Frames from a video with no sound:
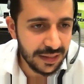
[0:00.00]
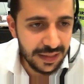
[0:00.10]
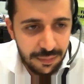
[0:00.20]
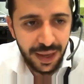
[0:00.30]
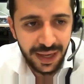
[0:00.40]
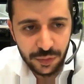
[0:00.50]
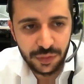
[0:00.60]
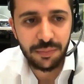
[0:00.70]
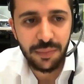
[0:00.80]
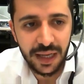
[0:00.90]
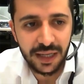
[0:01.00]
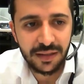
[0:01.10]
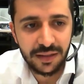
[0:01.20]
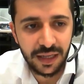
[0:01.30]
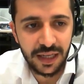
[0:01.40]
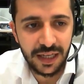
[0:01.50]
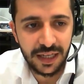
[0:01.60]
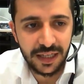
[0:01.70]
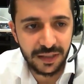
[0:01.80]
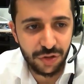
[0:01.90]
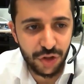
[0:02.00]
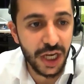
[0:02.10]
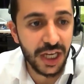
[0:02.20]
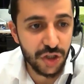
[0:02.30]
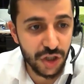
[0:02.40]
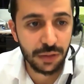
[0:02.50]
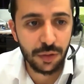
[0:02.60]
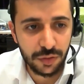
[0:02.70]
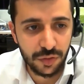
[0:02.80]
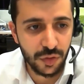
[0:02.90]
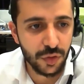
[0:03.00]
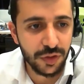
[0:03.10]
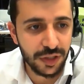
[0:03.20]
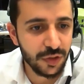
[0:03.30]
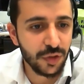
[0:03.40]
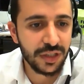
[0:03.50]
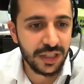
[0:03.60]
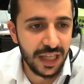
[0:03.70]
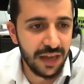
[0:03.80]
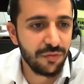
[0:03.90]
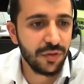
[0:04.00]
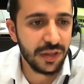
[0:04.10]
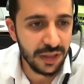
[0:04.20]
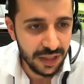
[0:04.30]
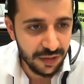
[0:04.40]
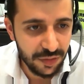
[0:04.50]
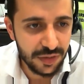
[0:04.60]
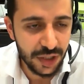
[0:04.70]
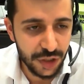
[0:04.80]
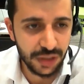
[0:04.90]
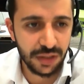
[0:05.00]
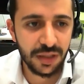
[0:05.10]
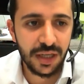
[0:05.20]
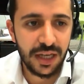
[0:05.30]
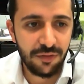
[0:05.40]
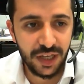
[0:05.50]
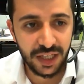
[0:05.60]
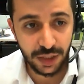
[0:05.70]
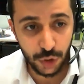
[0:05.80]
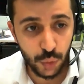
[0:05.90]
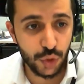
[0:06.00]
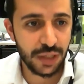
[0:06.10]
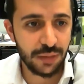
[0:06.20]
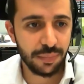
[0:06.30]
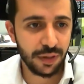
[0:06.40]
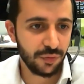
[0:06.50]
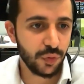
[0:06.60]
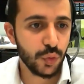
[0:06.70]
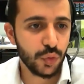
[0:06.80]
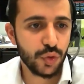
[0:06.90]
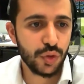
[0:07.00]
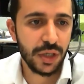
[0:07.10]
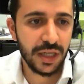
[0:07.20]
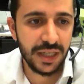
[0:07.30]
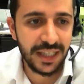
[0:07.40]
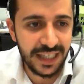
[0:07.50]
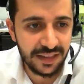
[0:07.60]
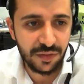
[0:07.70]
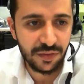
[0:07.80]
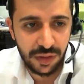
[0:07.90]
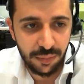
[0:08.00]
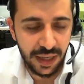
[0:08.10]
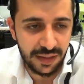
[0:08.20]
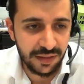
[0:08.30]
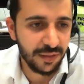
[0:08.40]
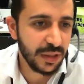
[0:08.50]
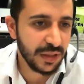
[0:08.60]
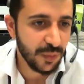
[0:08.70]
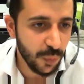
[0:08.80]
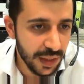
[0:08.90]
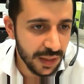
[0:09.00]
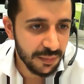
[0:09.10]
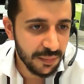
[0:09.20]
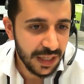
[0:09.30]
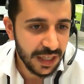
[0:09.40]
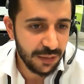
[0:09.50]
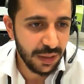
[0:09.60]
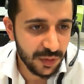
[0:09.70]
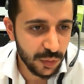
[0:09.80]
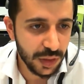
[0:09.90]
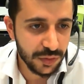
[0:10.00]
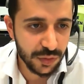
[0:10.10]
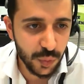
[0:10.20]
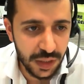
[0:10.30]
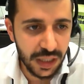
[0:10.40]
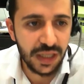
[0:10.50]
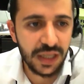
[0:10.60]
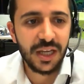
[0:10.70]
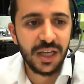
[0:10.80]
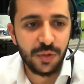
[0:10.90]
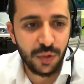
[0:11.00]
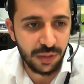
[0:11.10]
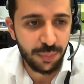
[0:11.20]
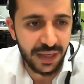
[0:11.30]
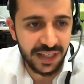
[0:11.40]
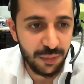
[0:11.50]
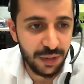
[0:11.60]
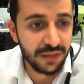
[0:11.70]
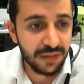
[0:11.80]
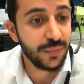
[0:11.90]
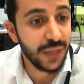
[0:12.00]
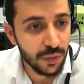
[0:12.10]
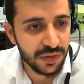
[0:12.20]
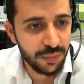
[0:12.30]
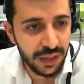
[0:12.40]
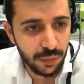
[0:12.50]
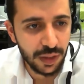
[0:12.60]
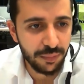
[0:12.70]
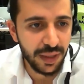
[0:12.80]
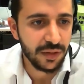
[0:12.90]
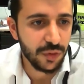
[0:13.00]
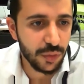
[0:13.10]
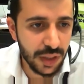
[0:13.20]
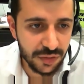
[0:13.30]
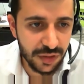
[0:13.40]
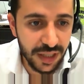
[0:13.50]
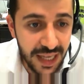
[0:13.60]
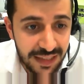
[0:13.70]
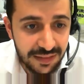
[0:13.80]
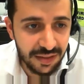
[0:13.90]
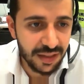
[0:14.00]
impact on demand can change a lot. So not in every recession we had a huge hit to demand. I mean, the one back in 2020 during the pandemic, that was a big one. Back in 2008,